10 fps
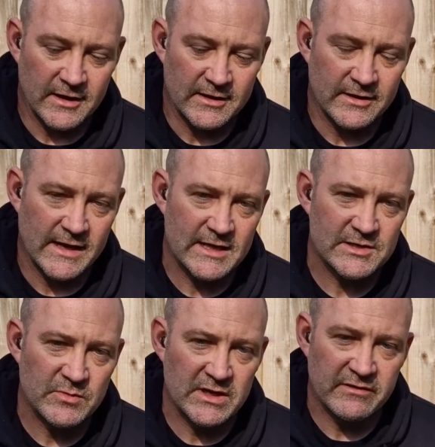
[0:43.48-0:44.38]
They
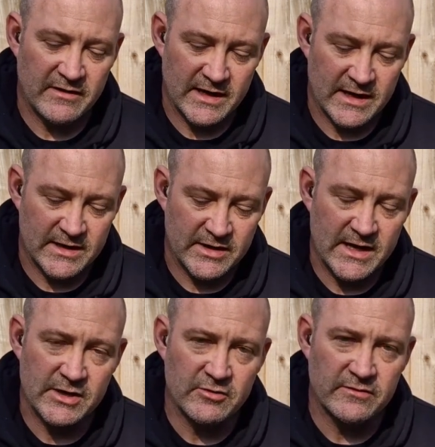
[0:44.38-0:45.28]
asked me if I had
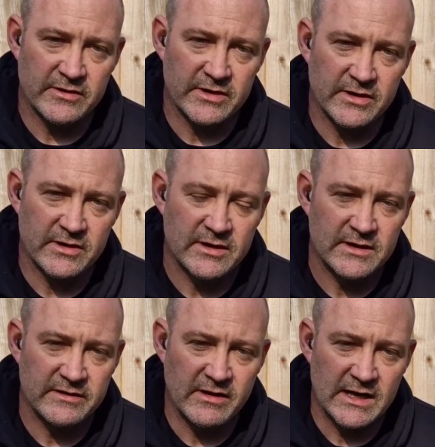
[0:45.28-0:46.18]
any other
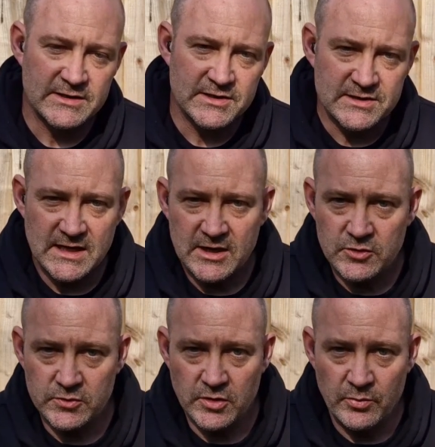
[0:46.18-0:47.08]
devices that I
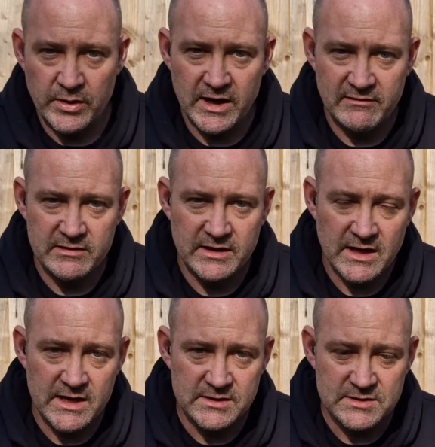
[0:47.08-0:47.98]
could compare it
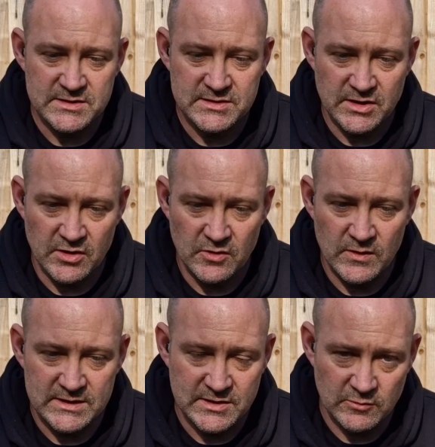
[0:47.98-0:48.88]
against, so
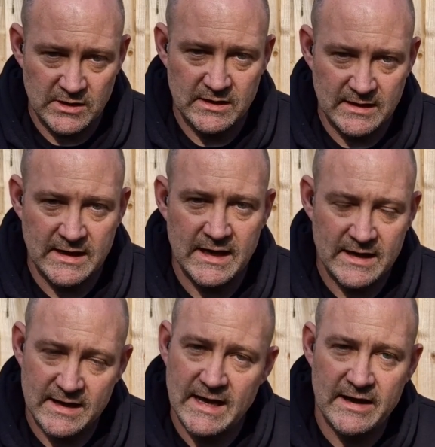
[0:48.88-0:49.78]
I said, well,
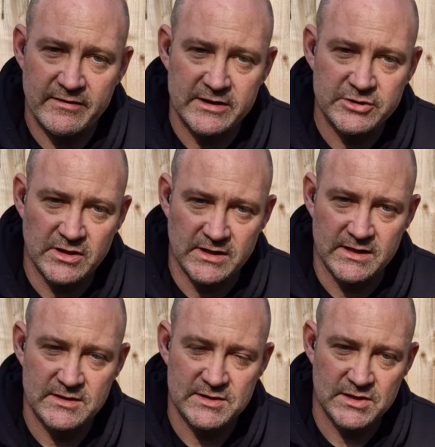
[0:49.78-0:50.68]
I have actually,
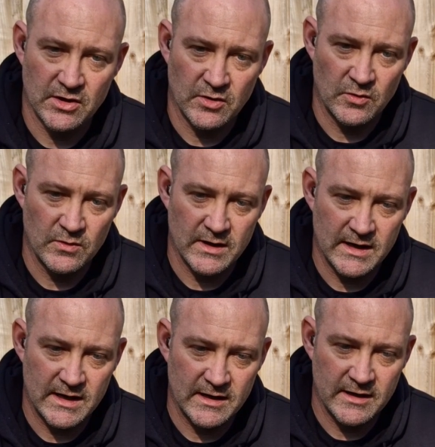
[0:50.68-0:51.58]
so
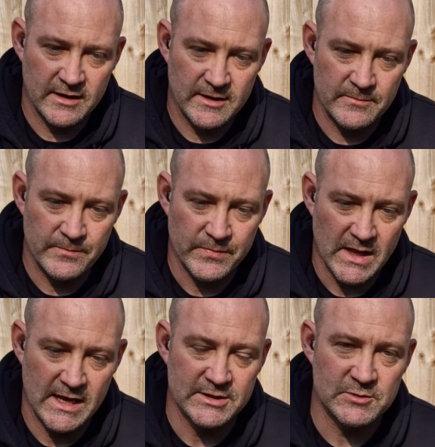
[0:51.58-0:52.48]

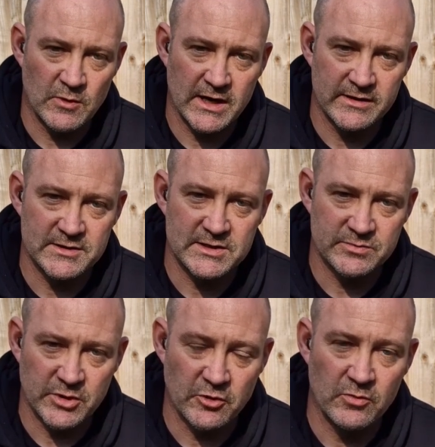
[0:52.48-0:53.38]
hence why this has
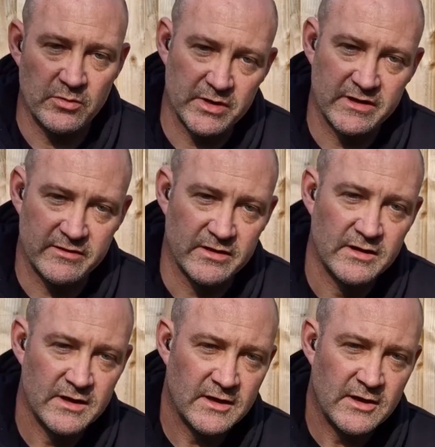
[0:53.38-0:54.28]
become a bit of a
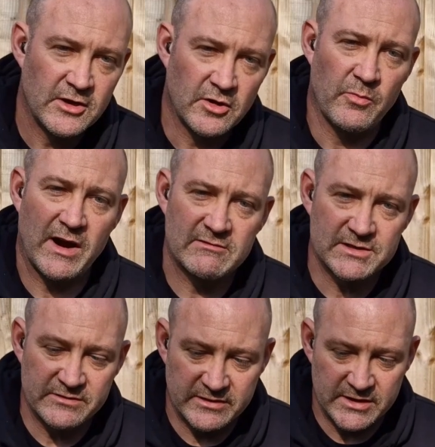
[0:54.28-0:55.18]

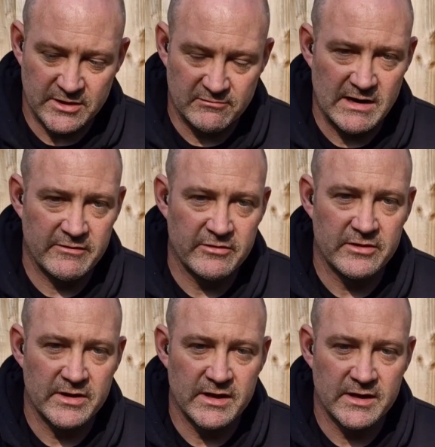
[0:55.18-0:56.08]
comparison video rather
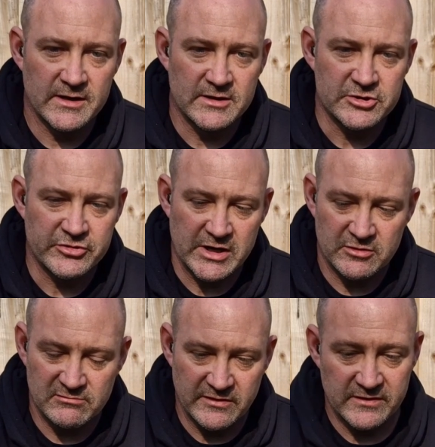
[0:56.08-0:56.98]
than a straight
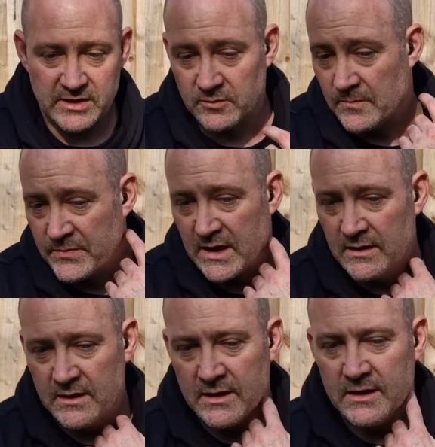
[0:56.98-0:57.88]
up review.
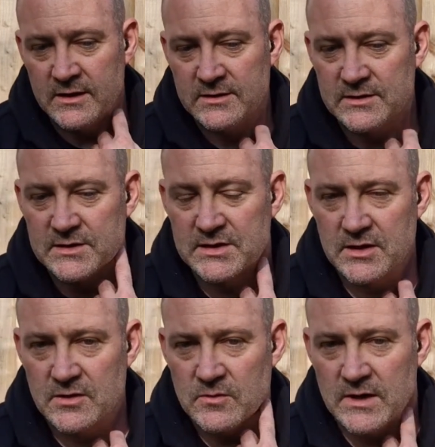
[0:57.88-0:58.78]

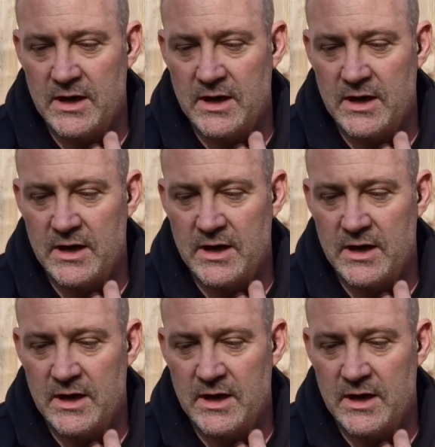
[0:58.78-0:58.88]
So